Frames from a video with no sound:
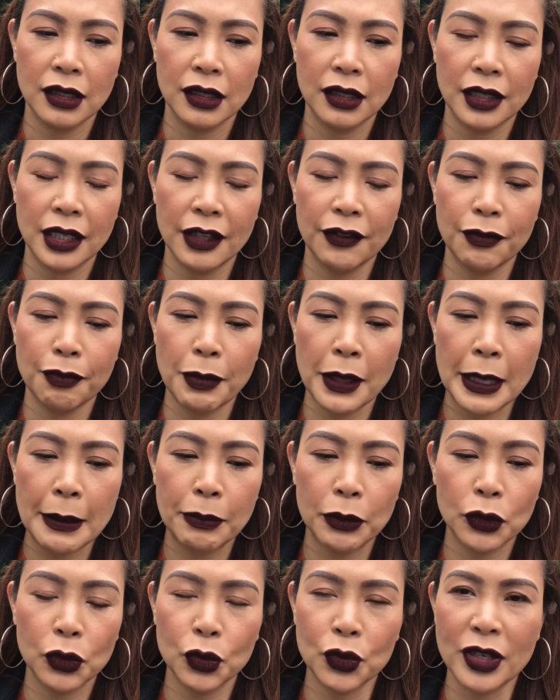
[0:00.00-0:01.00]
If
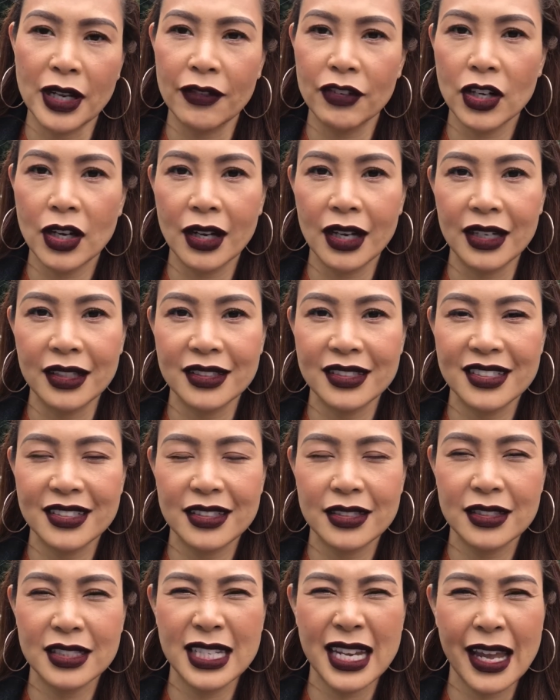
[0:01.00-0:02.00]
people who never got a
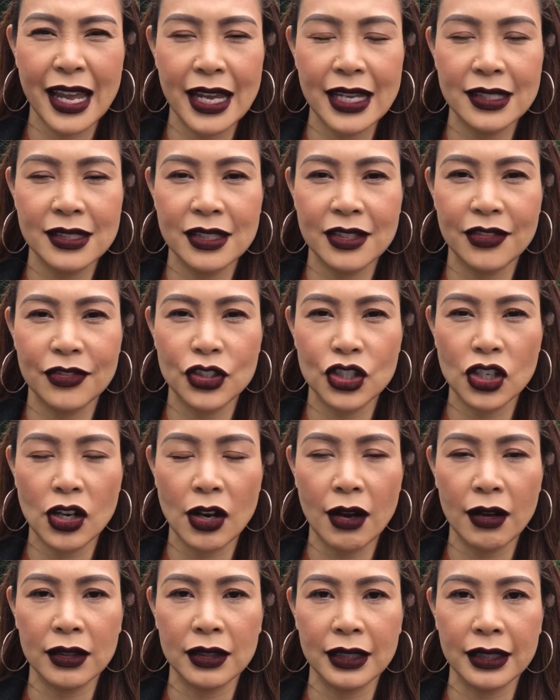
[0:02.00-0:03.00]
taste of
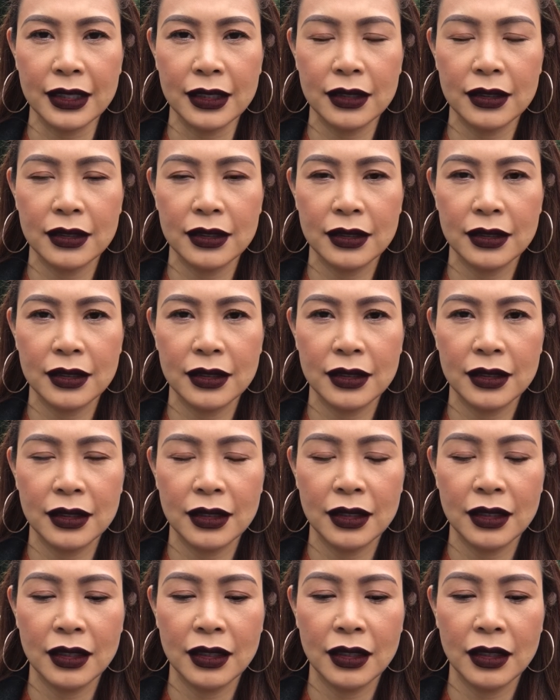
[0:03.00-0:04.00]
chocolate
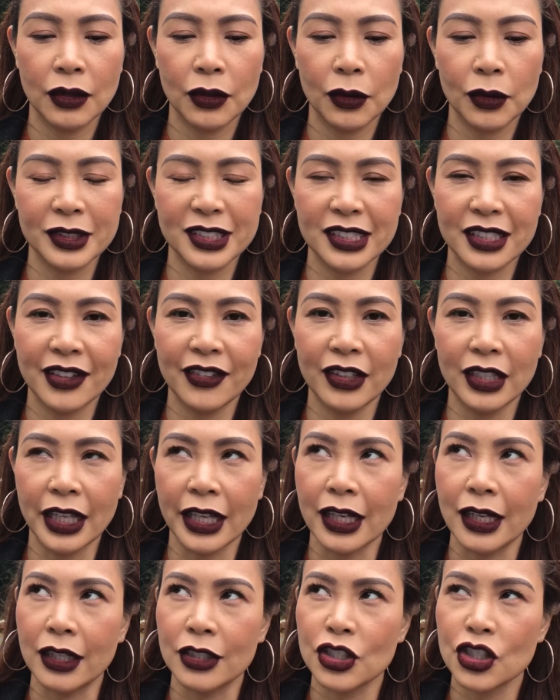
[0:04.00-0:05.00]
was given like
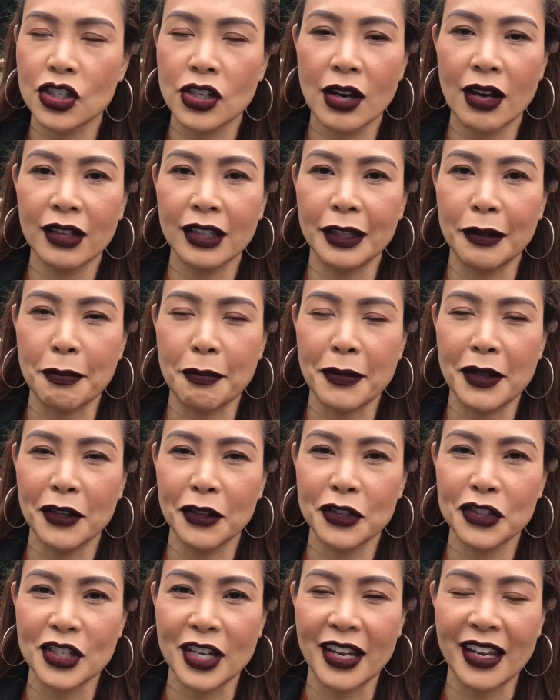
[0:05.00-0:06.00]
a chocolate
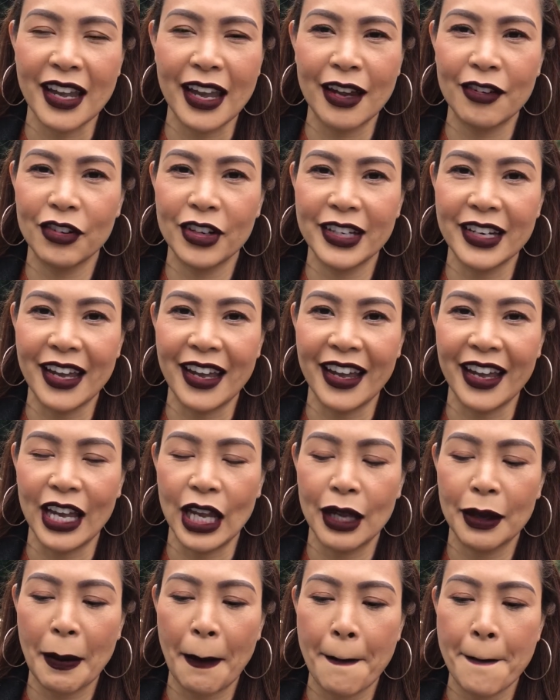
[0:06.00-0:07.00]
milkshake every day,
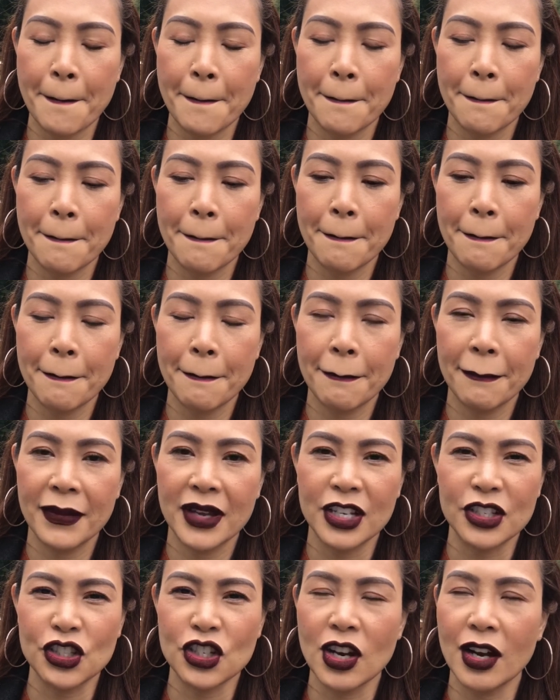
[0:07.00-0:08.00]

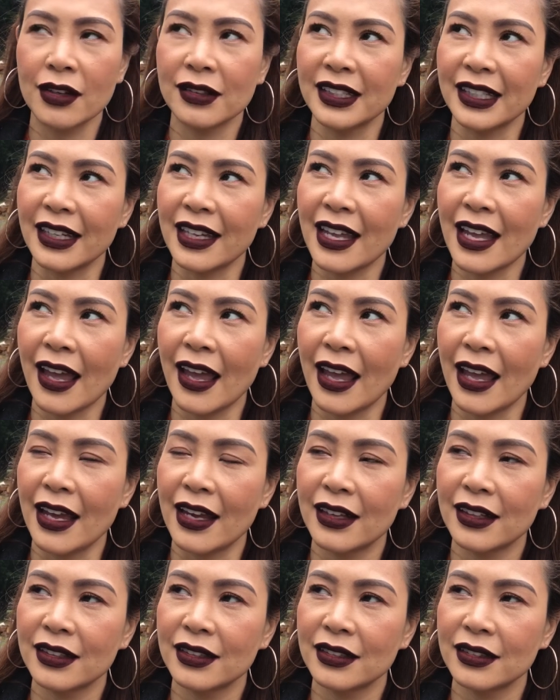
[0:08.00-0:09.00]
a chocolate
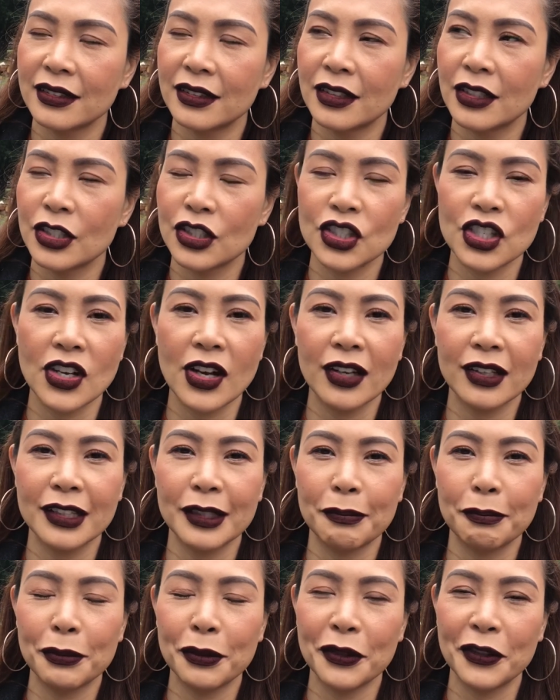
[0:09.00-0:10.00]
cake, chocolate
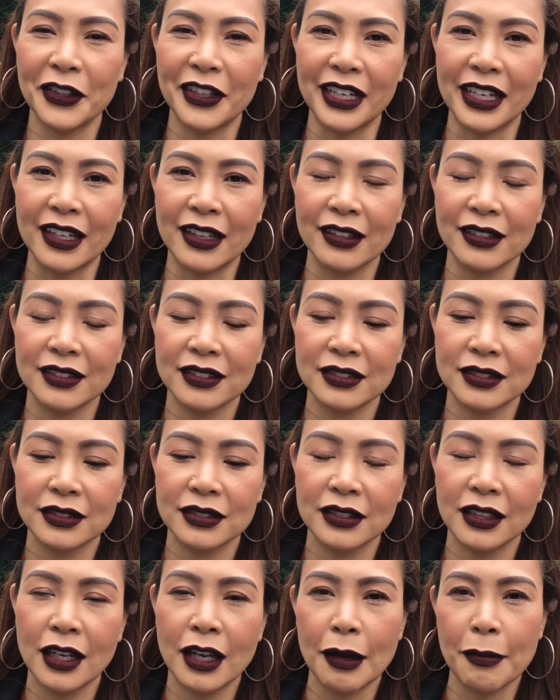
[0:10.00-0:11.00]
pudding,
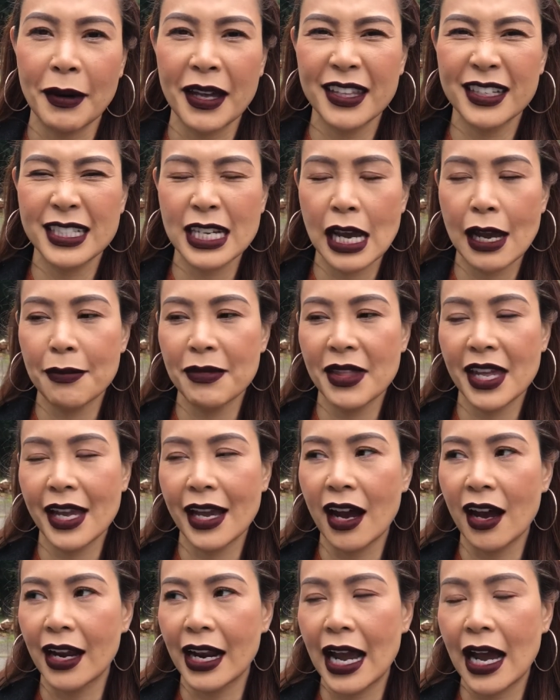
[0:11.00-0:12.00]
and by the time they
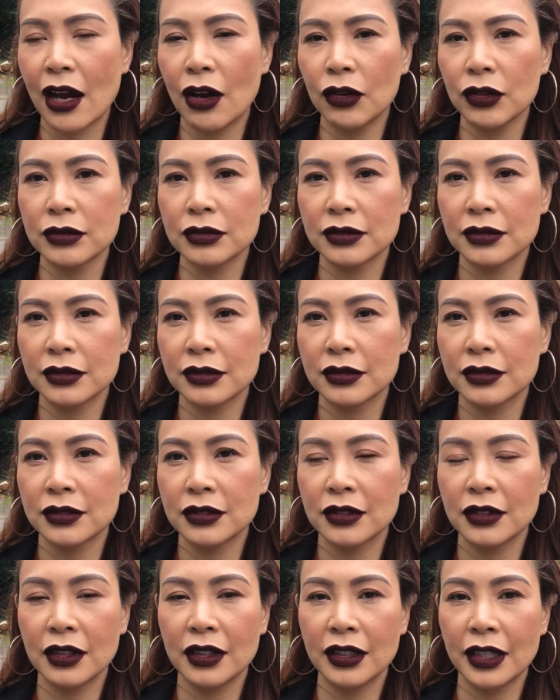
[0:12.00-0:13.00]
got out,
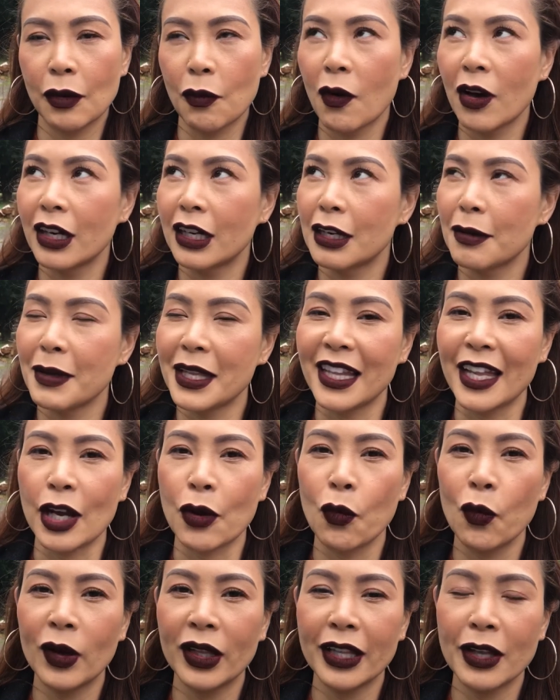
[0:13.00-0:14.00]
they wanted to be like
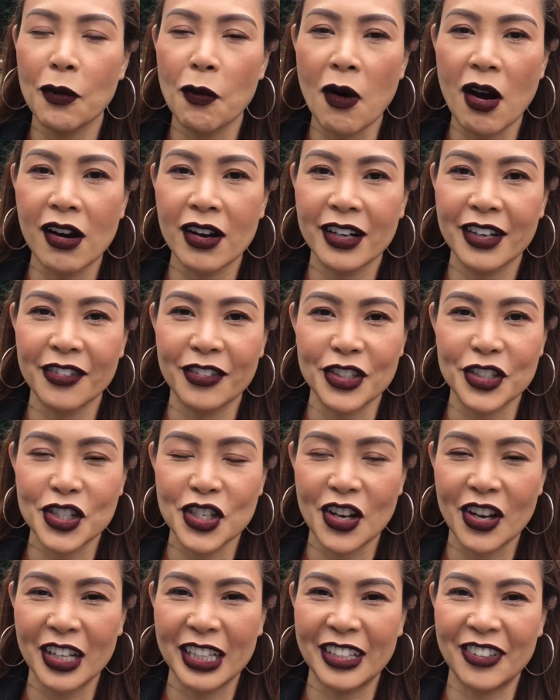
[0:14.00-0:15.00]
Willy Wonka of the
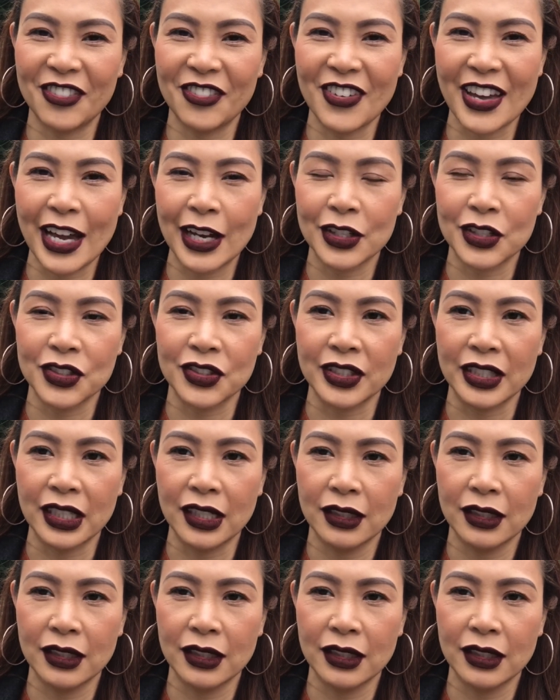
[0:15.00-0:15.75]
chocolate factory.